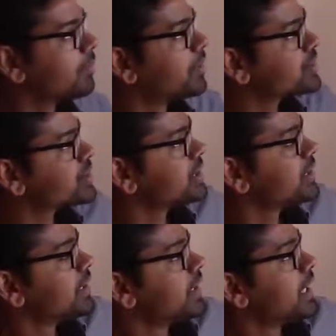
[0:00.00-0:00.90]

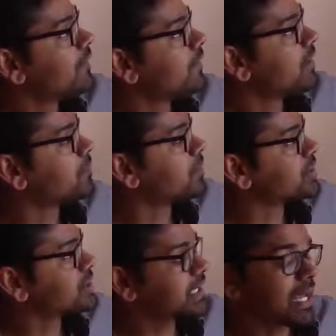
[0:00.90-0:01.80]
person
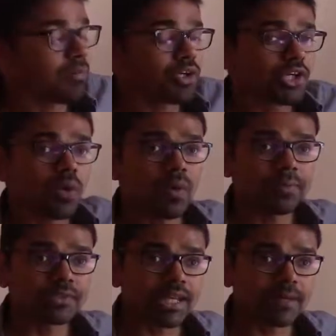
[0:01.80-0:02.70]
came onto your
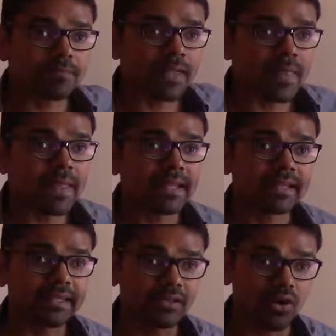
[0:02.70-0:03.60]
website and they
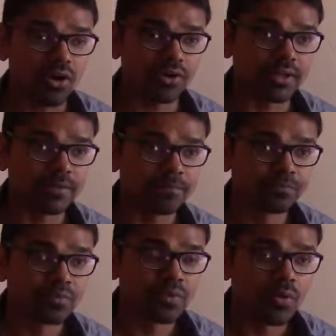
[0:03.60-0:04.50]
clicked on it,
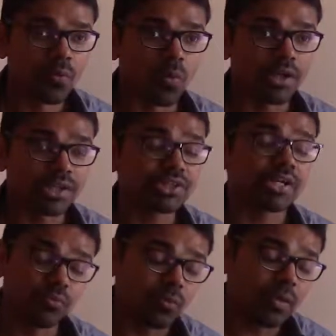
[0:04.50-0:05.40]
what are
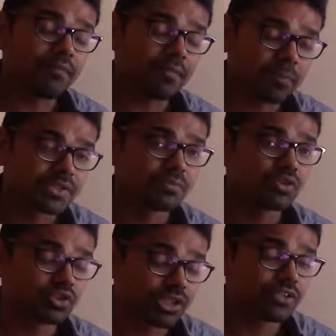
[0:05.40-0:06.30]
the if a person
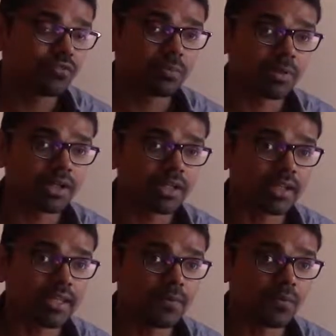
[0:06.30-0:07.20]
was searching for a particular
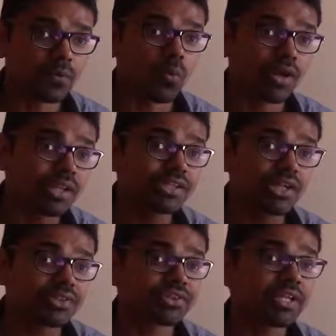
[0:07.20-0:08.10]
keyword, what are the
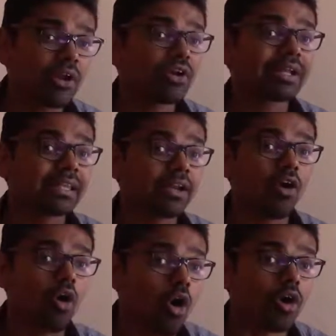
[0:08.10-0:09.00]
chances they're going to click
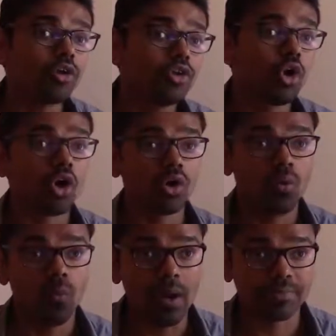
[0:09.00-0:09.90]
on your
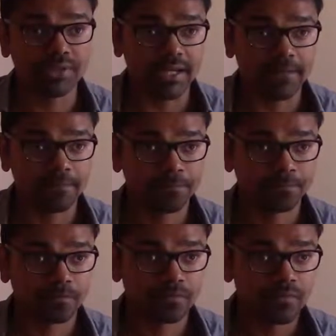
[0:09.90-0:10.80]
website?
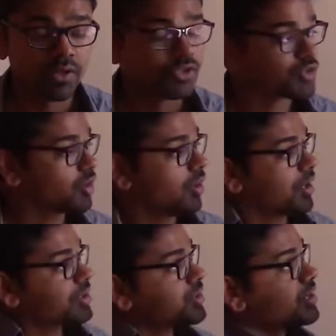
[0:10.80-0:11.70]
So
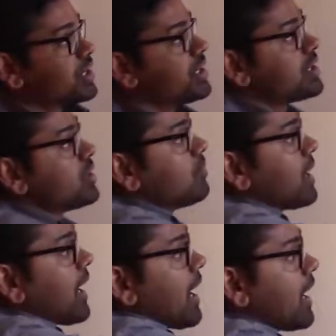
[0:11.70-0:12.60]
on a search engine, you
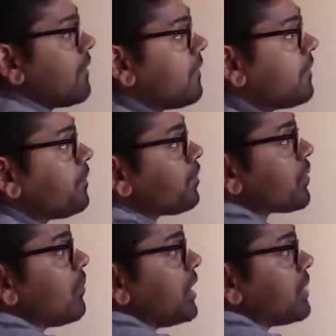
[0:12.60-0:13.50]
might have
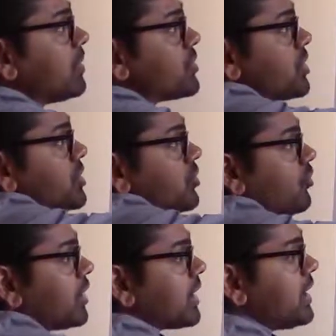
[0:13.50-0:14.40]
multiple searches
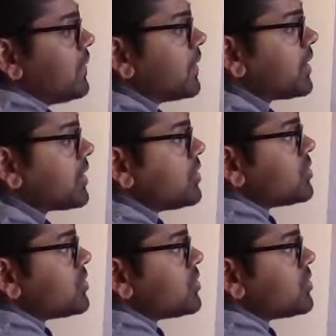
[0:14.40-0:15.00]
for the keyword that